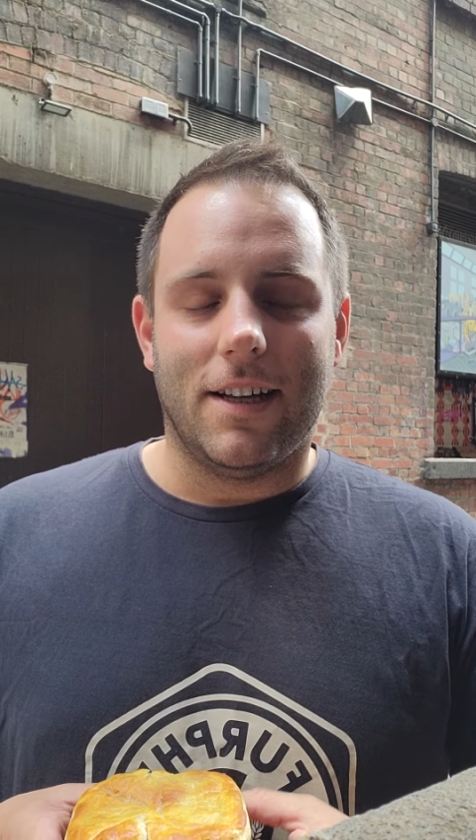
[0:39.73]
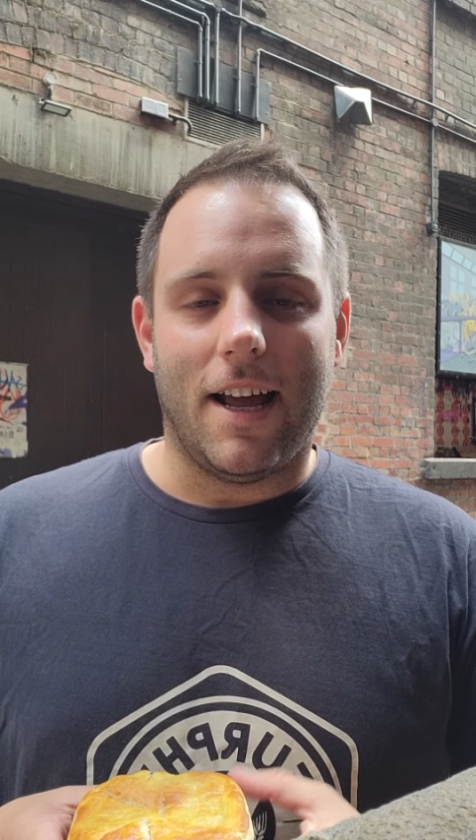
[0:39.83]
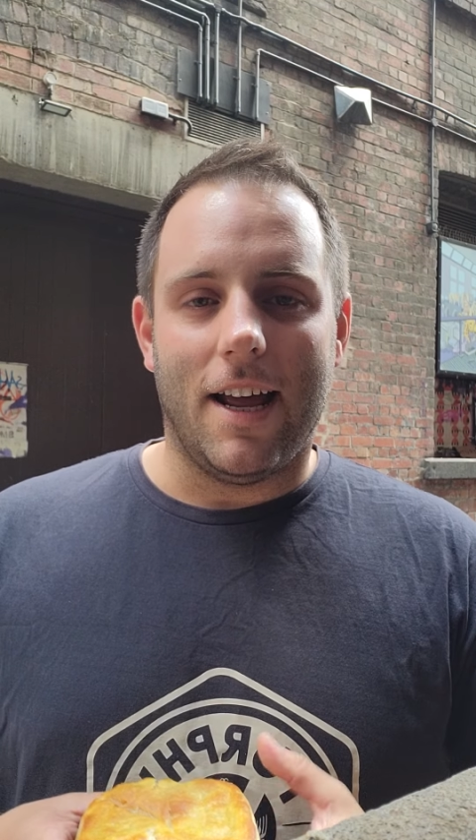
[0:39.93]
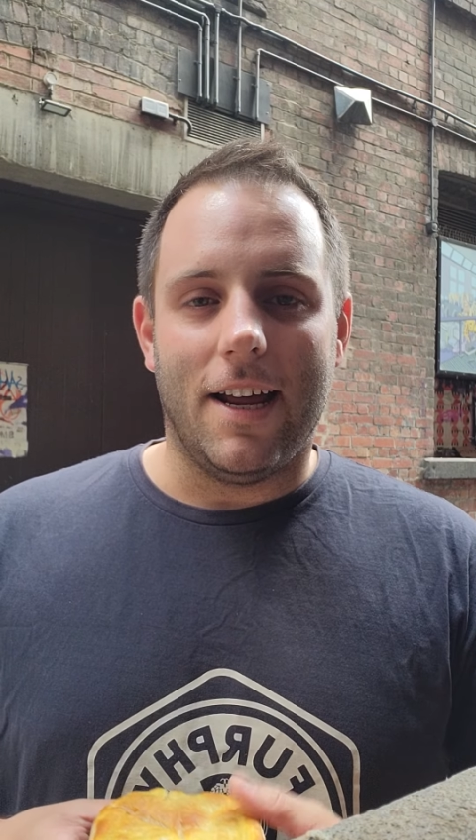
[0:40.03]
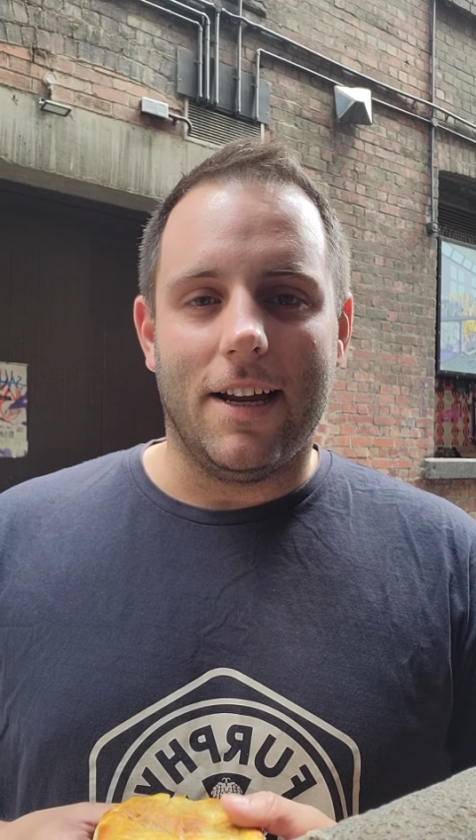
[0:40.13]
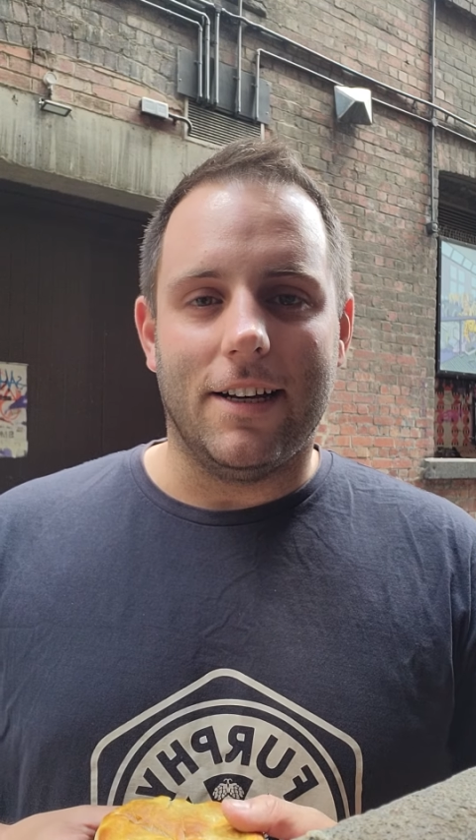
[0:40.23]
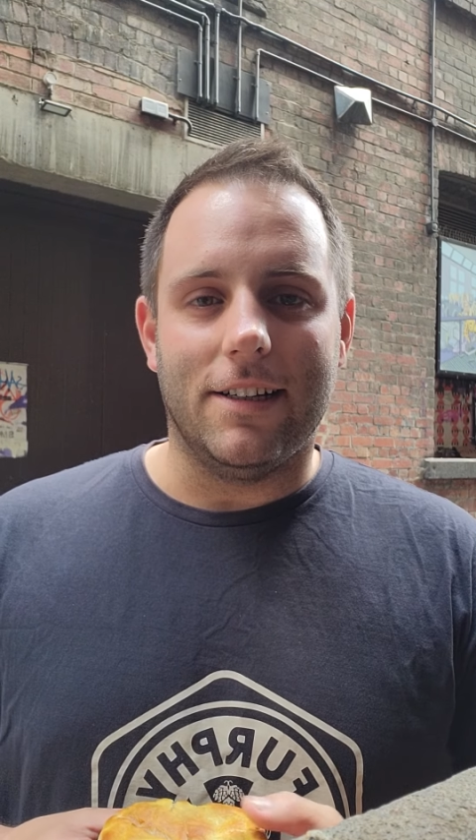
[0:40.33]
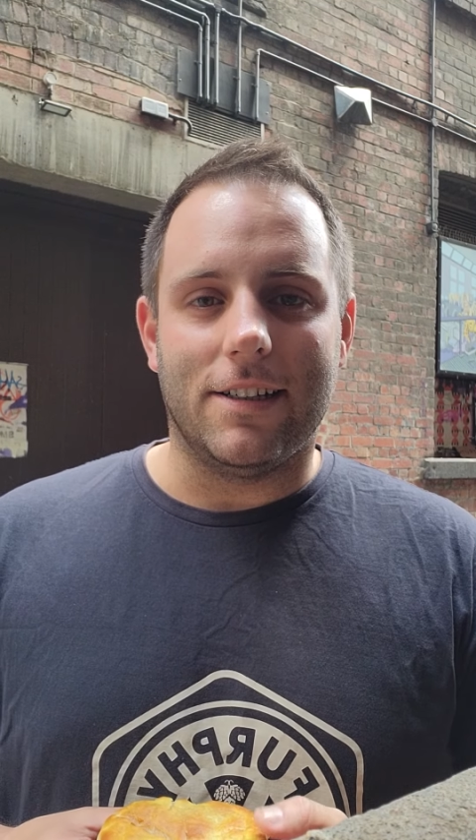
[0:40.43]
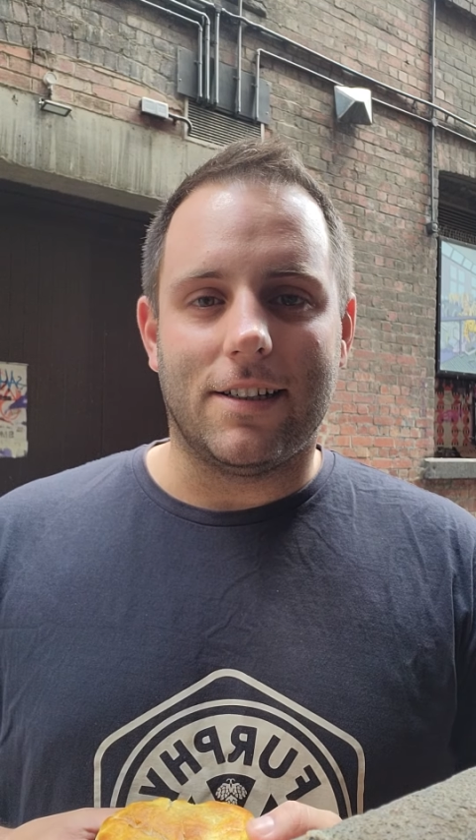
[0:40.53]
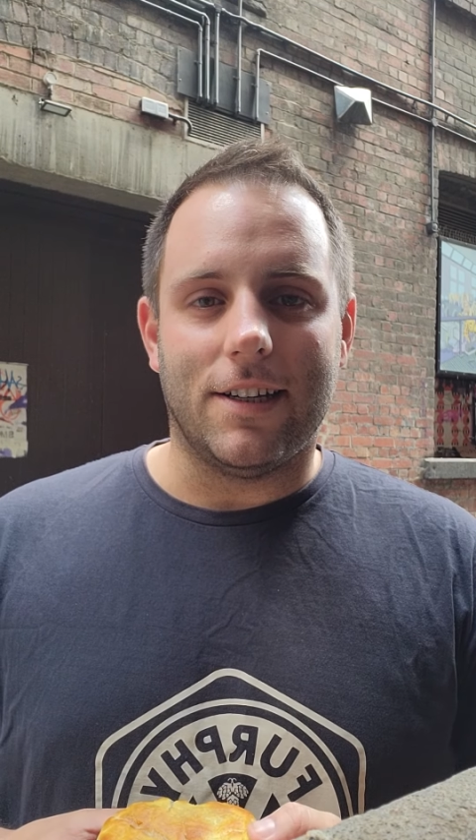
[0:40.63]

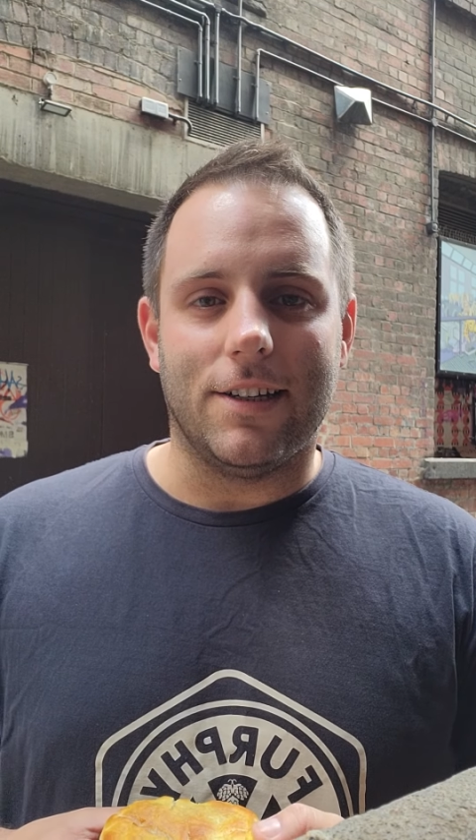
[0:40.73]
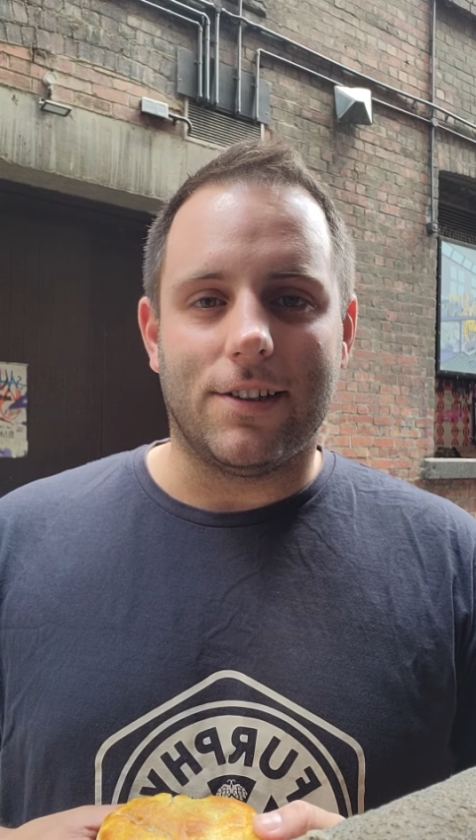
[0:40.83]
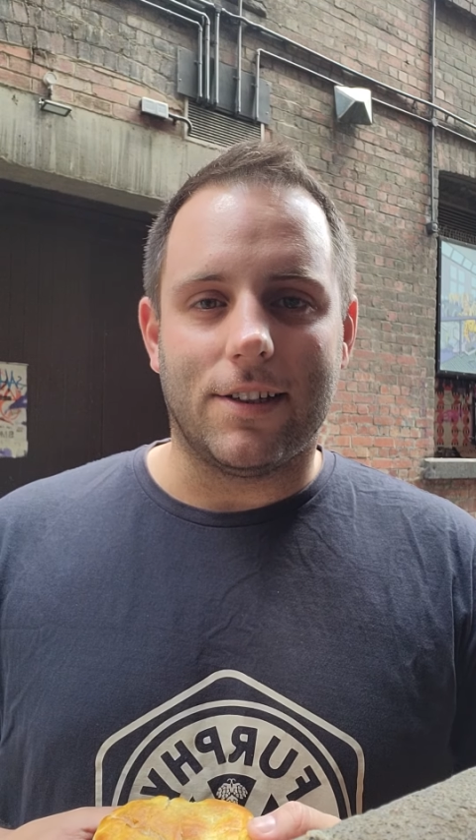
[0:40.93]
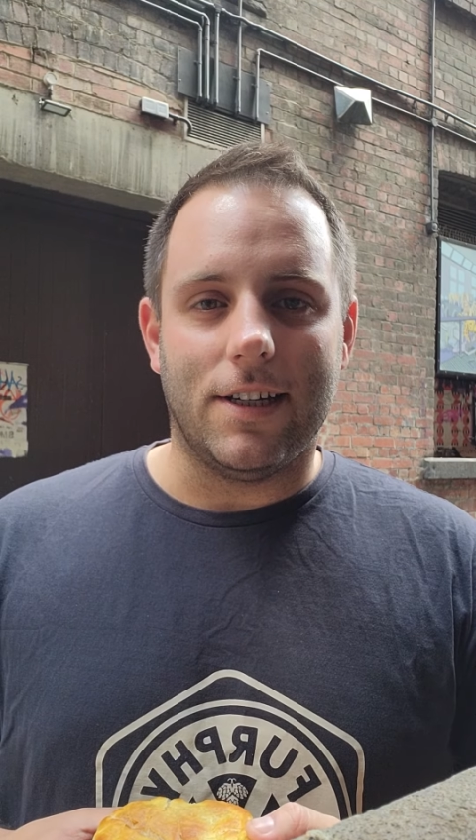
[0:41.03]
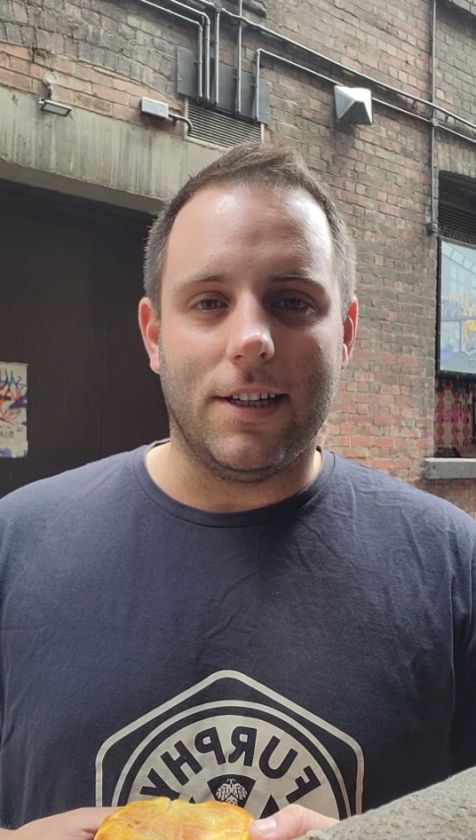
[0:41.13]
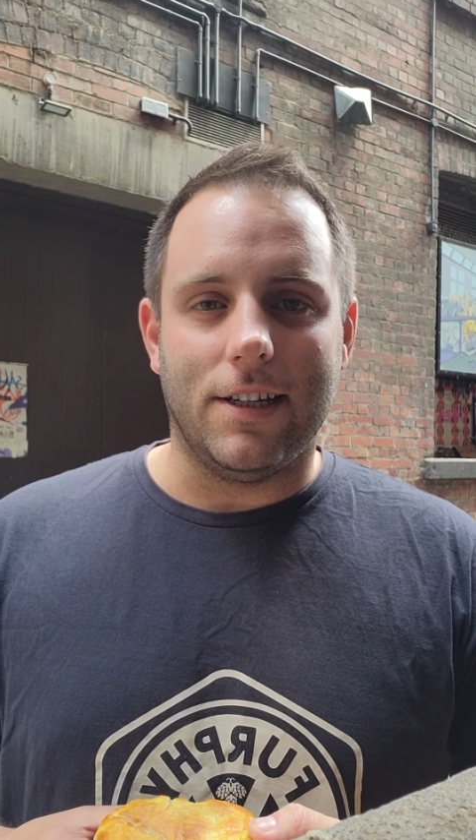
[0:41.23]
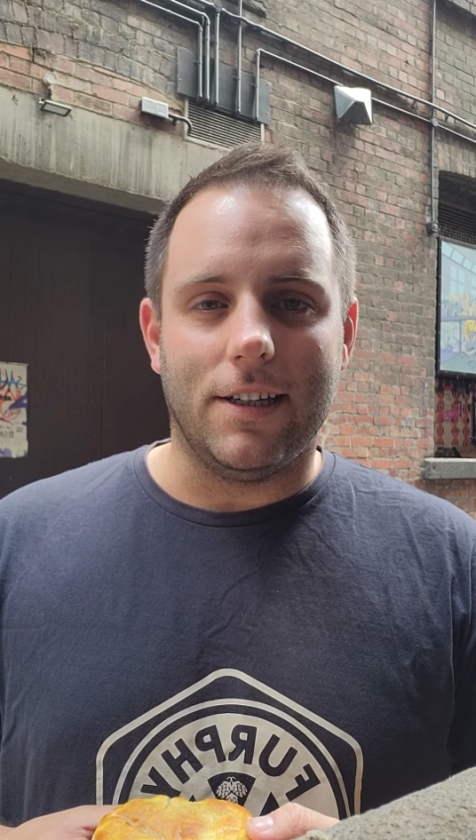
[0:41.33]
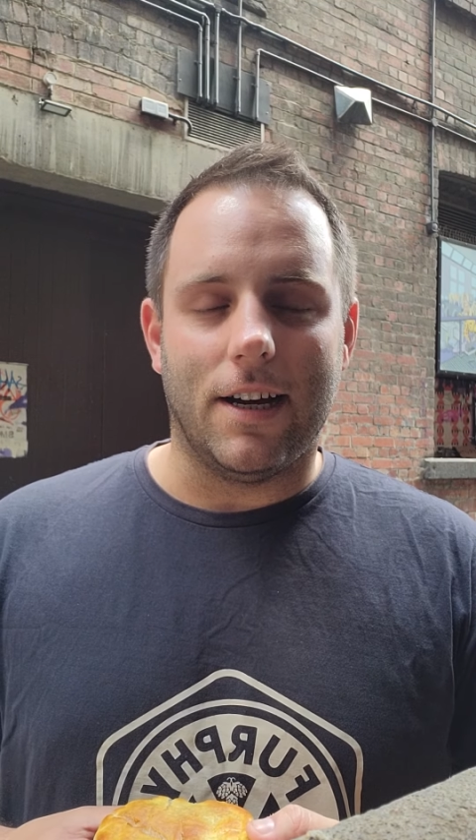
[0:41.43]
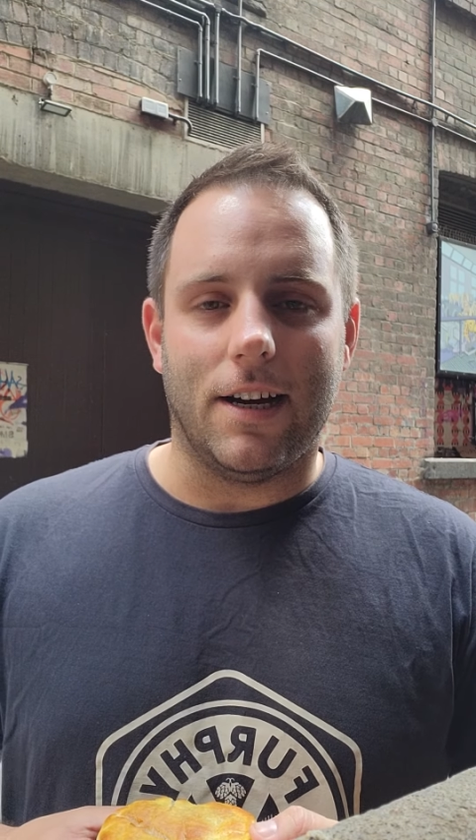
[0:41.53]
and it's in